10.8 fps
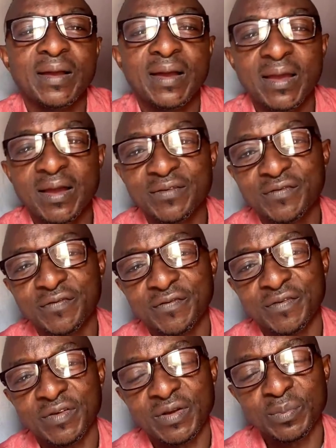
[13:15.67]
I have
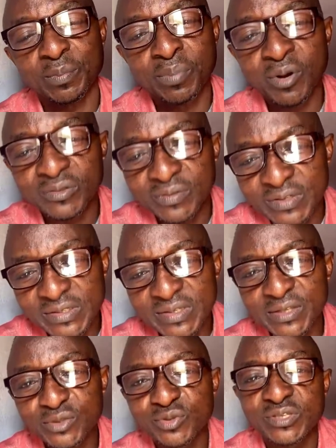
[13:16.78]
brought this
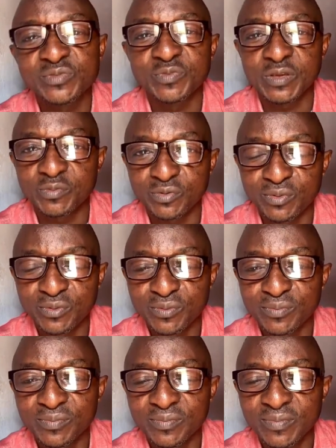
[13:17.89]
thing to these people
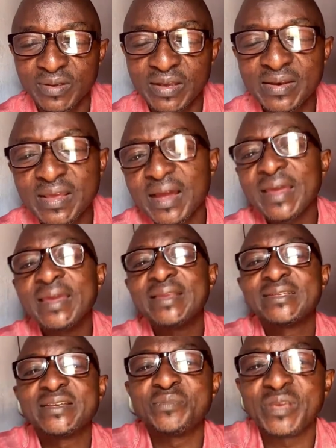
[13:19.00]
and they are
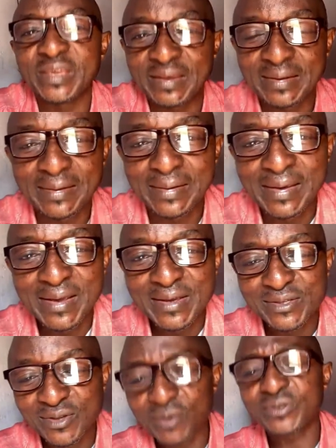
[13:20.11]
hating me.
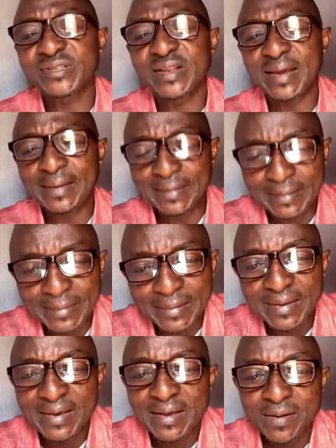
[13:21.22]
So I was like,
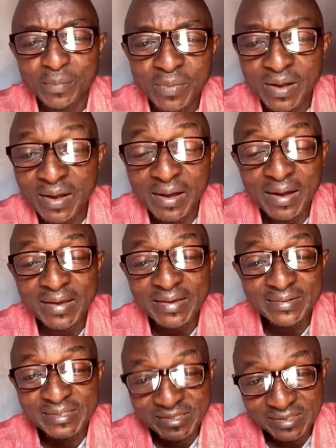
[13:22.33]
I
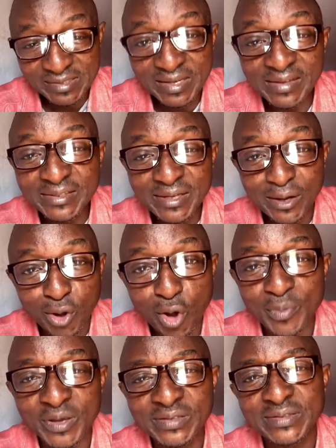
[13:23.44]
sent a
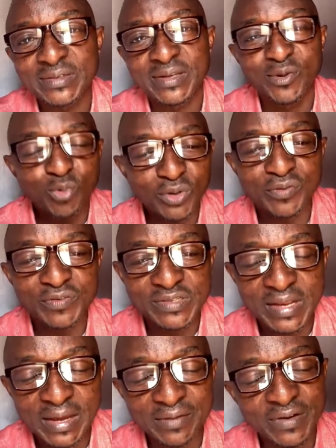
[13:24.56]
comment in one of his
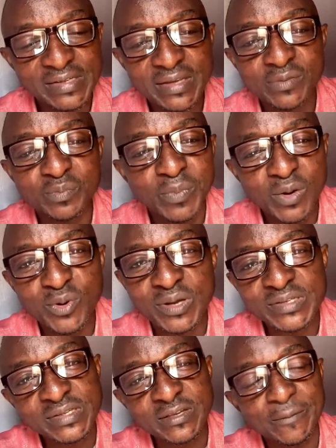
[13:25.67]
live. I said, Marwa,
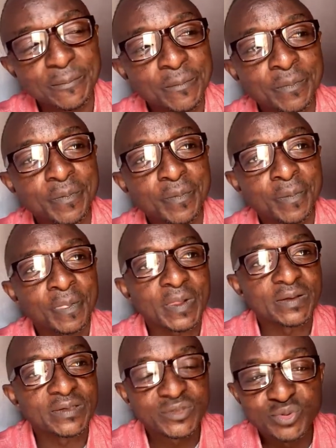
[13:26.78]
see,
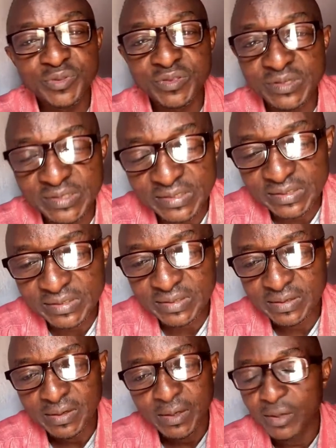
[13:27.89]
the truth is,
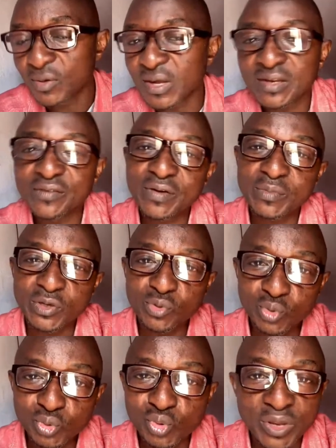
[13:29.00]
you can never be
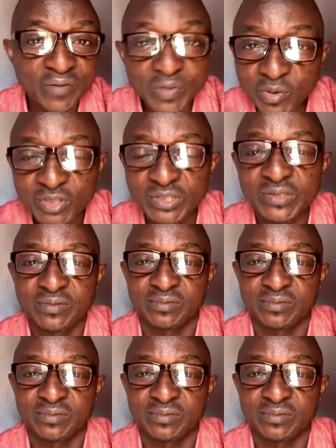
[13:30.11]
good to everybody.